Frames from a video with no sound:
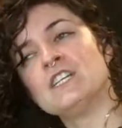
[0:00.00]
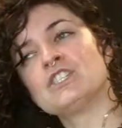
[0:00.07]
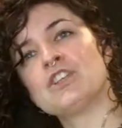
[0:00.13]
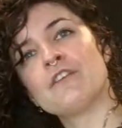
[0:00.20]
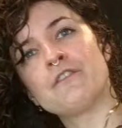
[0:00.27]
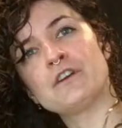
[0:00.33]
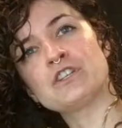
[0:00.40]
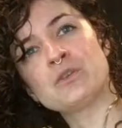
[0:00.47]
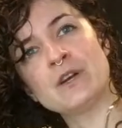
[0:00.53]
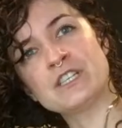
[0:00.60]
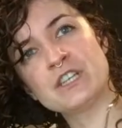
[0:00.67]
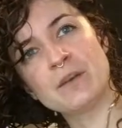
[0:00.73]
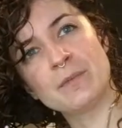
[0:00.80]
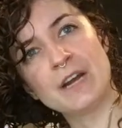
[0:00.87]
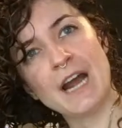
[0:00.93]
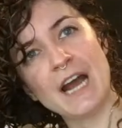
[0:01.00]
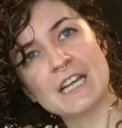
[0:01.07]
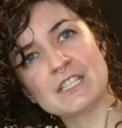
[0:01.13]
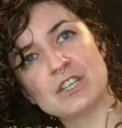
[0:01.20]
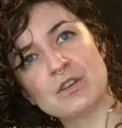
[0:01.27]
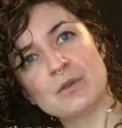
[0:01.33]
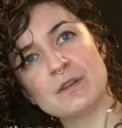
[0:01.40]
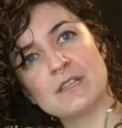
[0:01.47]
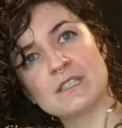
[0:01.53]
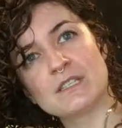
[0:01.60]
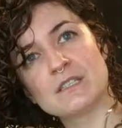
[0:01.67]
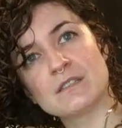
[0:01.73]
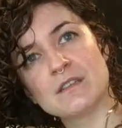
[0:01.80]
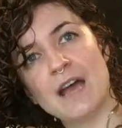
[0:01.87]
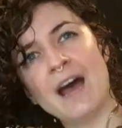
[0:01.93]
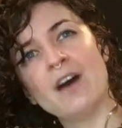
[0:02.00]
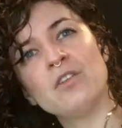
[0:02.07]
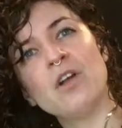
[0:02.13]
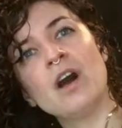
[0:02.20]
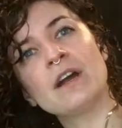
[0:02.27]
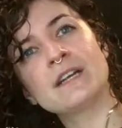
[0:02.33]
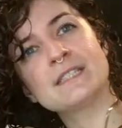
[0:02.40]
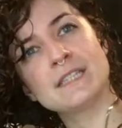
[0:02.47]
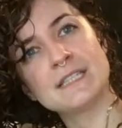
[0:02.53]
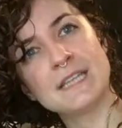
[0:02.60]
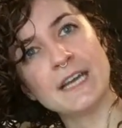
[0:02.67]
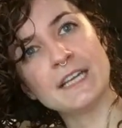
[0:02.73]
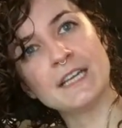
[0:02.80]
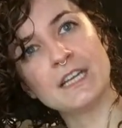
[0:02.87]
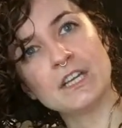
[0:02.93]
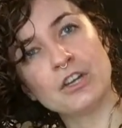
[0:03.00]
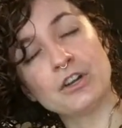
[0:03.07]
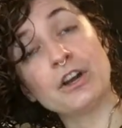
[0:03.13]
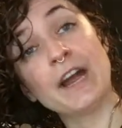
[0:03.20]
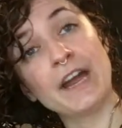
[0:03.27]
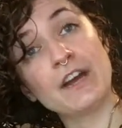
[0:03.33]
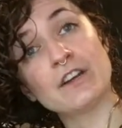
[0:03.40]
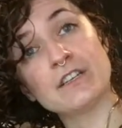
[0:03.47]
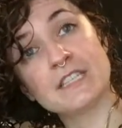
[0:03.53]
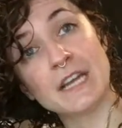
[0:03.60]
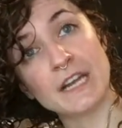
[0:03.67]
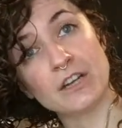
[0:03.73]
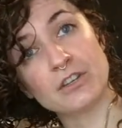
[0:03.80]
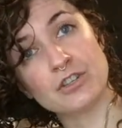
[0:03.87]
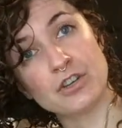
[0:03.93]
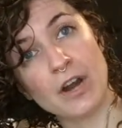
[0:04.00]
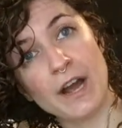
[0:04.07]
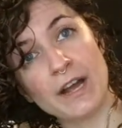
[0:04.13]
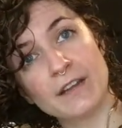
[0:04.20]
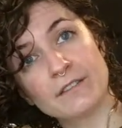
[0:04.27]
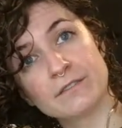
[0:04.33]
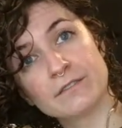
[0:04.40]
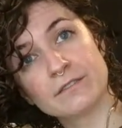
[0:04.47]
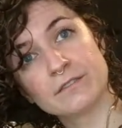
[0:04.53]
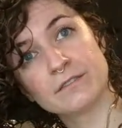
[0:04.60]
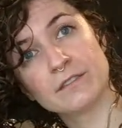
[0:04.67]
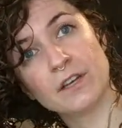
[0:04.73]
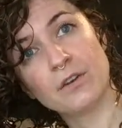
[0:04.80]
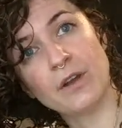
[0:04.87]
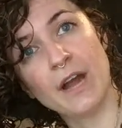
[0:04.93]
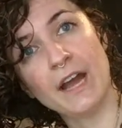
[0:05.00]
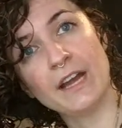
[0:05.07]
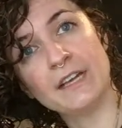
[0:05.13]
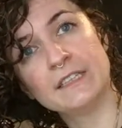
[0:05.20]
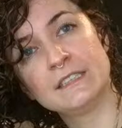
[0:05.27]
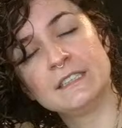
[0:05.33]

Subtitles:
So the first question I'm going to ask you is, how long is it taking your hair to air dry? Okay?